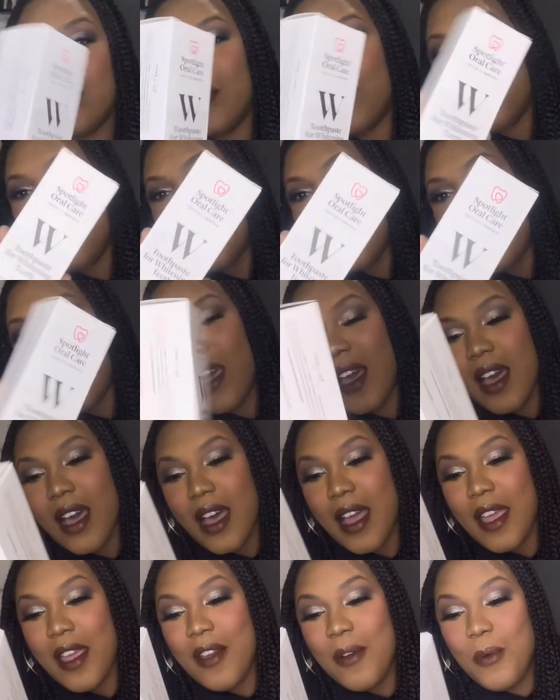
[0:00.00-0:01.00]
So yeah,
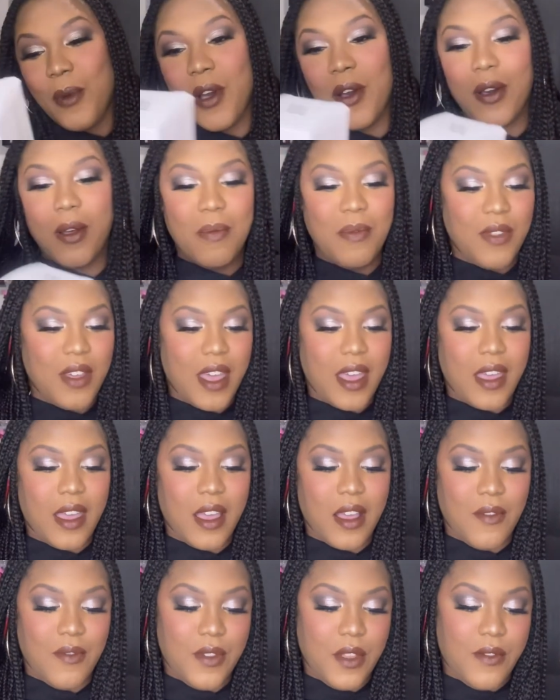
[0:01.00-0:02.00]
I welcome
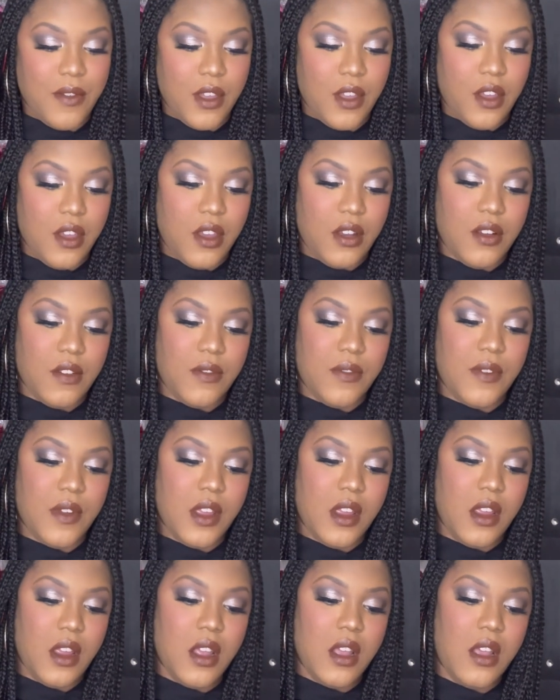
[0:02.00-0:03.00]
that. I've never heard of
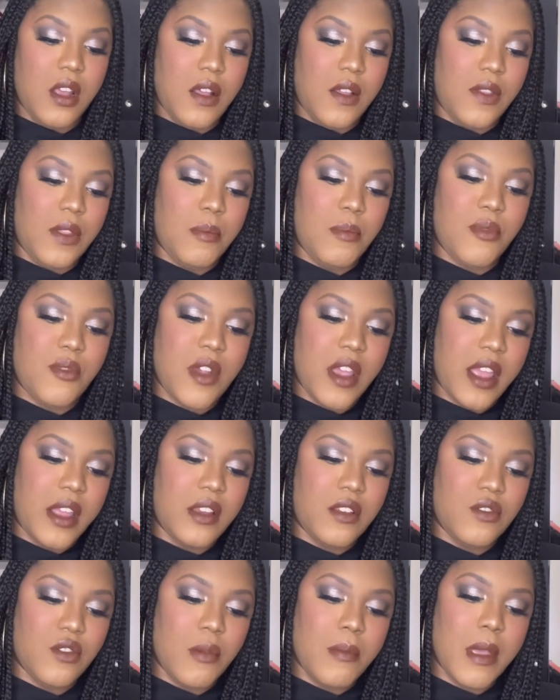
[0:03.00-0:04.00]
the
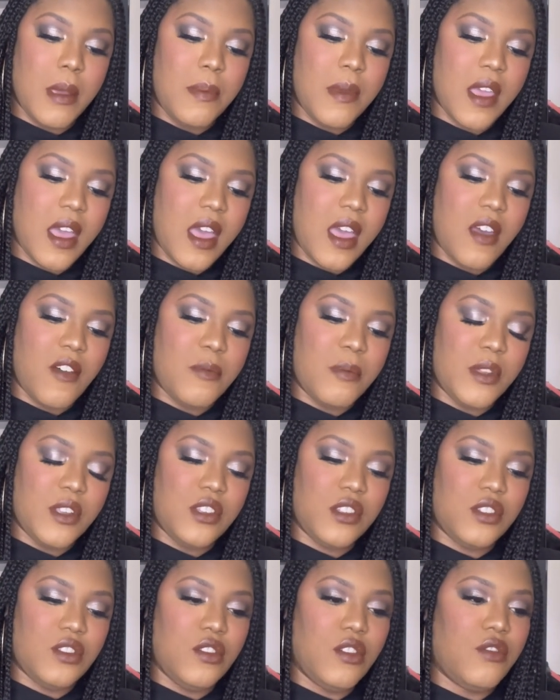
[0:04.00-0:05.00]
brand, or maybe I have,
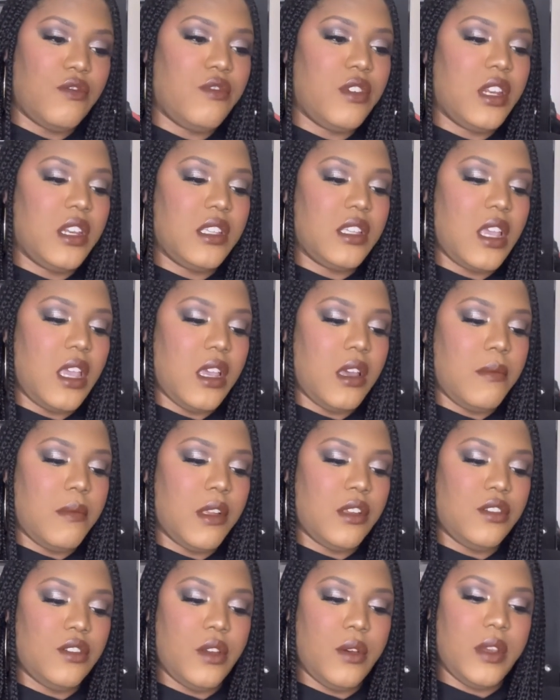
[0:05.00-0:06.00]
but just not really taken
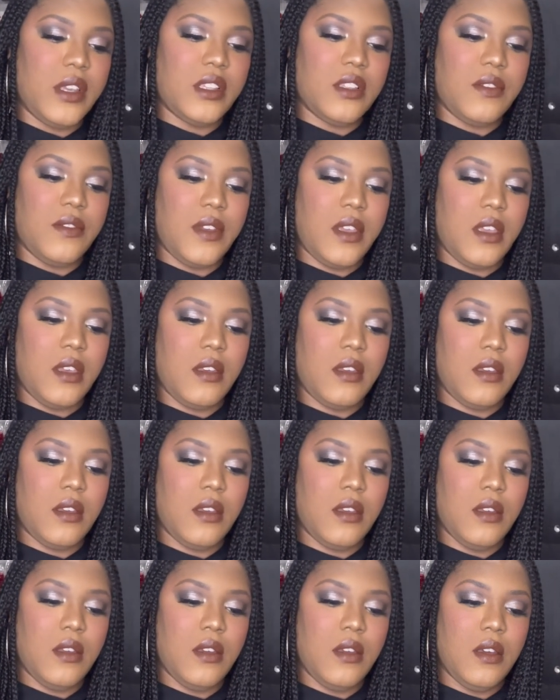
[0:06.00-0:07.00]
much notice of it.
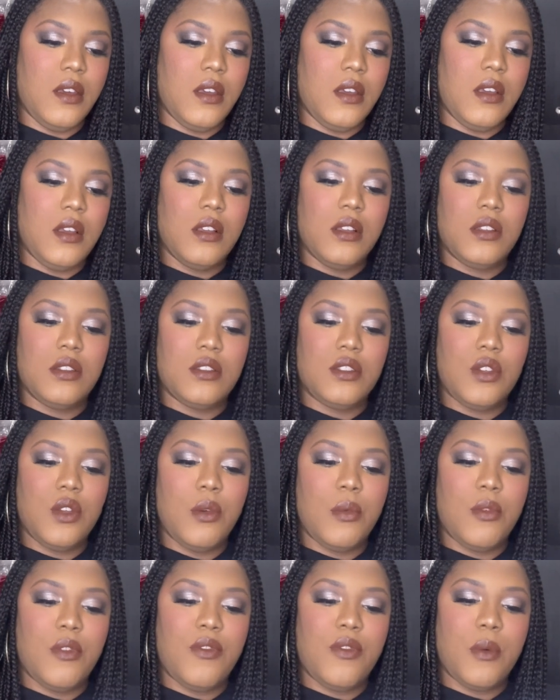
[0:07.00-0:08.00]

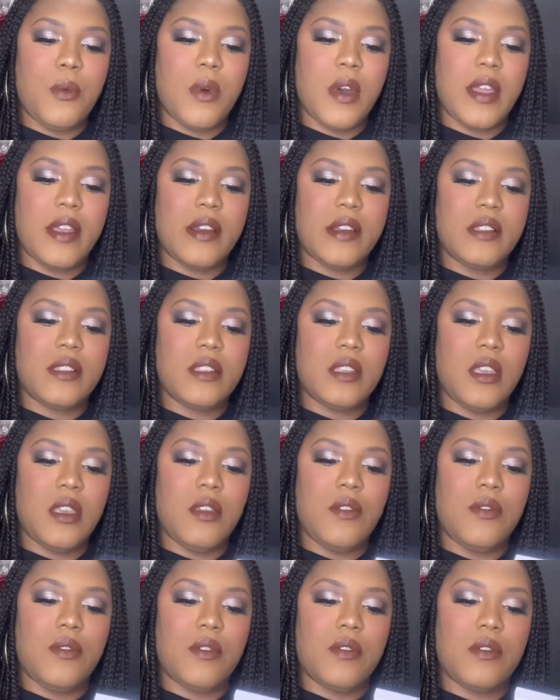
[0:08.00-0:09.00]
Suitable for whitening
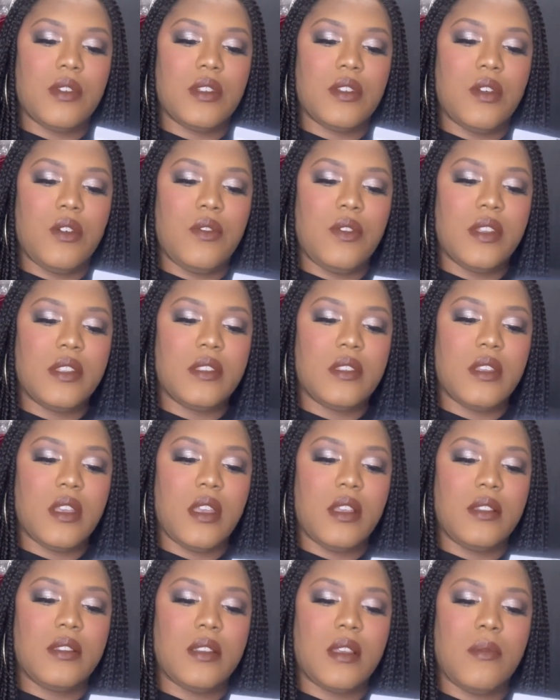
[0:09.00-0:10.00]
teeth, resolving
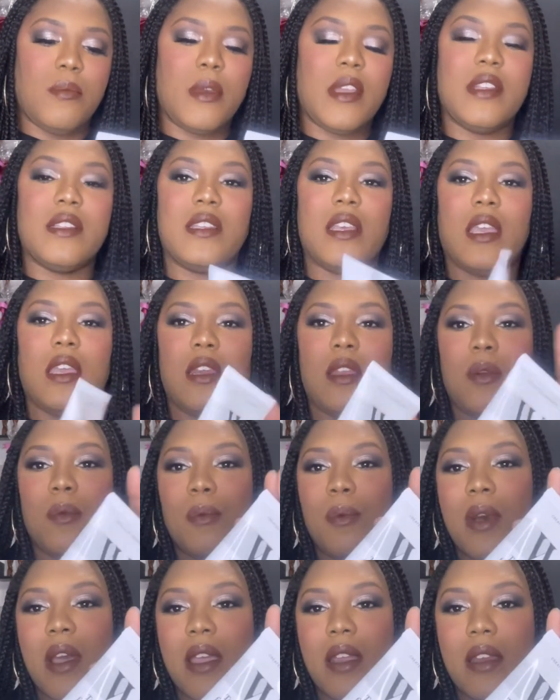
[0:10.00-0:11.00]
stains and
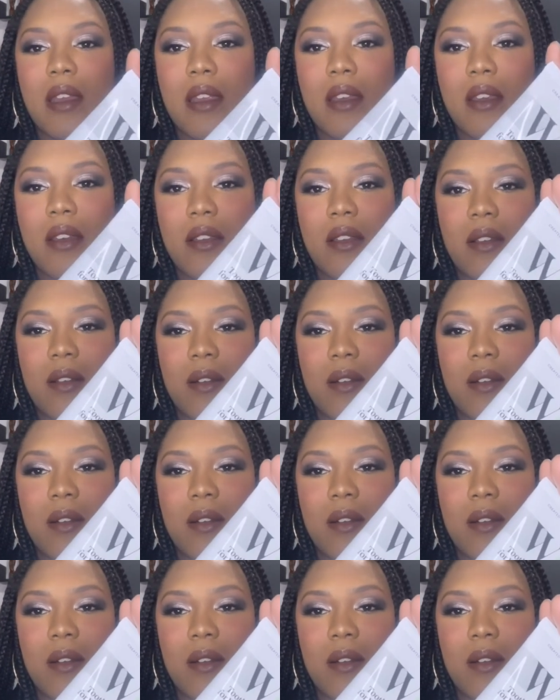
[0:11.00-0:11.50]
maintaining whitening.